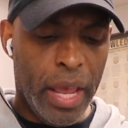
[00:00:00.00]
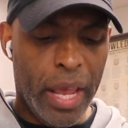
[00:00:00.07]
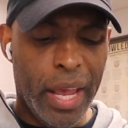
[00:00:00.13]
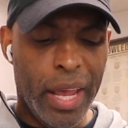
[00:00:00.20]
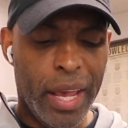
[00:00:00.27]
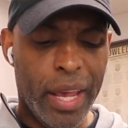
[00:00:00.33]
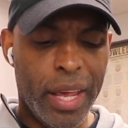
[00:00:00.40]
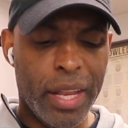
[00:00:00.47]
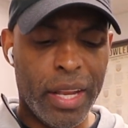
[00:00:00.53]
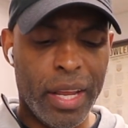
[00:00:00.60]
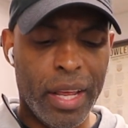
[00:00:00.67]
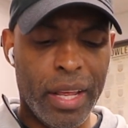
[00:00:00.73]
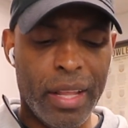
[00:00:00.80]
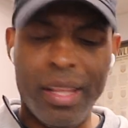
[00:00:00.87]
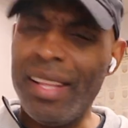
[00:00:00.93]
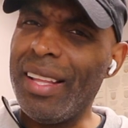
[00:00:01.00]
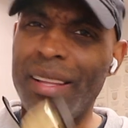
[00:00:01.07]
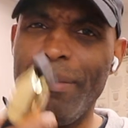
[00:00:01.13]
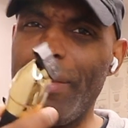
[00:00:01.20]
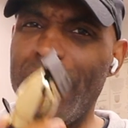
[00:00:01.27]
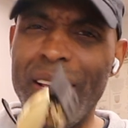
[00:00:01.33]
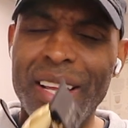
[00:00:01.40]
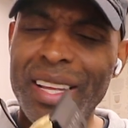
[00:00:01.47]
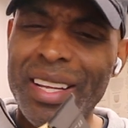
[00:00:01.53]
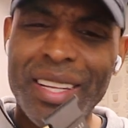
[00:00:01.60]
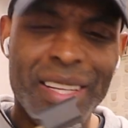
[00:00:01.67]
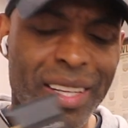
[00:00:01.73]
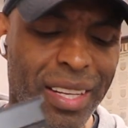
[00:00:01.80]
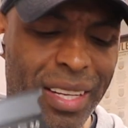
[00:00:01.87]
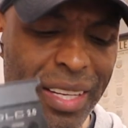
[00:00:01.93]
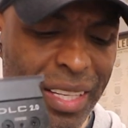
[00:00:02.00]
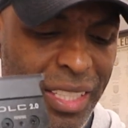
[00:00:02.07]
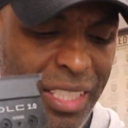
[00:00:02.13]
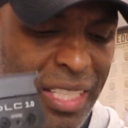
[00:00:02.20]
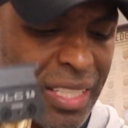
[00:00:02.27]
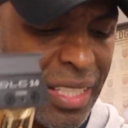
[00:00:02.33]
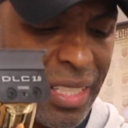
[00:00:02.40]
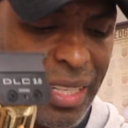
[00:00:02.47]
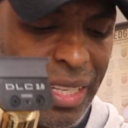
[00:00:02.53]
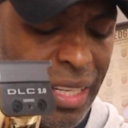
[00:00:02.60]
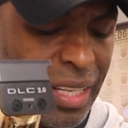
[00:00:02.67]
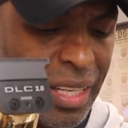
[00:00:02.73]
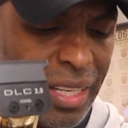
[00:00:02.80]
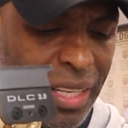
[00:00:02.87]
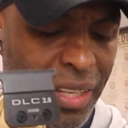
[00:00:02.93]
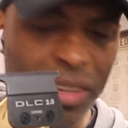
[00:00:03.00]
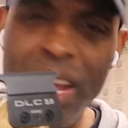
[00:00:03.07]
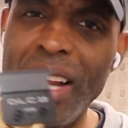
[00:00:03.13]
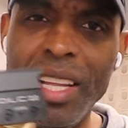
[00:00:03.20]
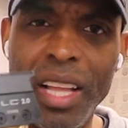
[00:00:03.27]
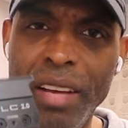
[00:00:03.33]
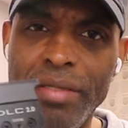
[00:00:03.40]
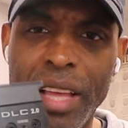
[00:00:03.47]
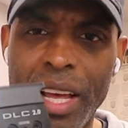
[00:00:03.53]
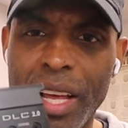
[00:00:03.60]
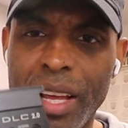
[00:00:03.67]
and just, you gotta love that,